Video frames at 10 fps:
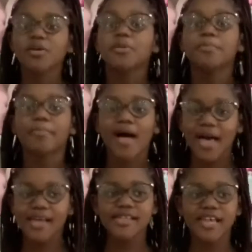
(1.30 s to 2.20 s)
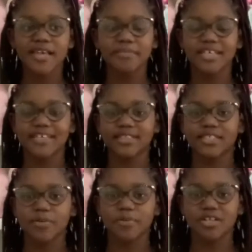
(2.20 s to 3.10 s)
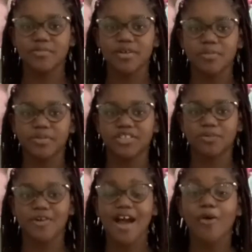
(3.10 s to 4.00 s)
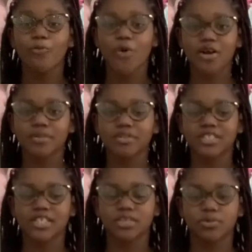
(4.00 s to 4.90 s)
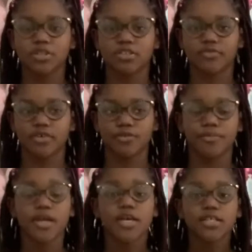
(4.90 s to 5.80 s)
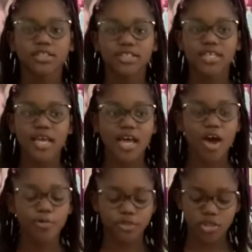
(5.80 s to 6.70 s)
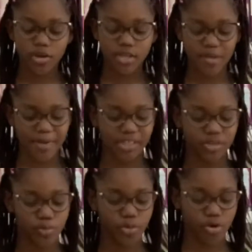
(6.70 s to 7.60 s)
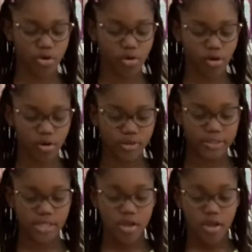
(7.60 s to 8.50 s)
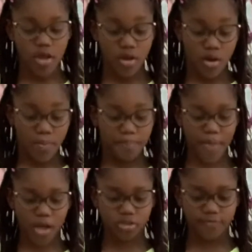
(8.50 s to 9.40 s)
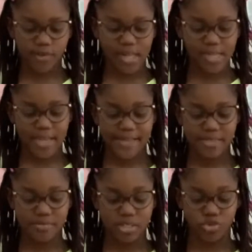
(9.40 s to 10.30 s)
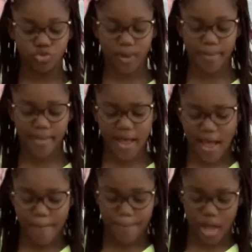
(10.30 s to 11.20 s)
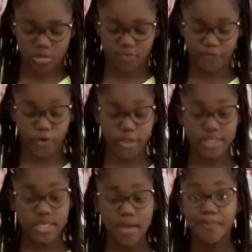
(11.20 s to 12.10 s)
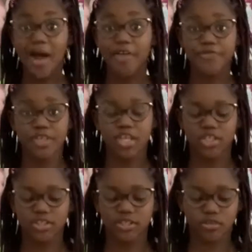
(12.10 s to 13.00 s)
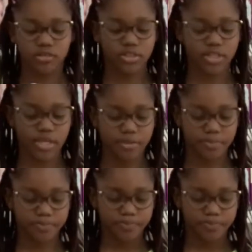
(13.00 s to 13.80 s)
My name is Ebinemi and welcome to Kidsbooksreviewng. Today I'll be talking about a book called Mouseford Academy, Drama at Mouseford by Thea Stilton.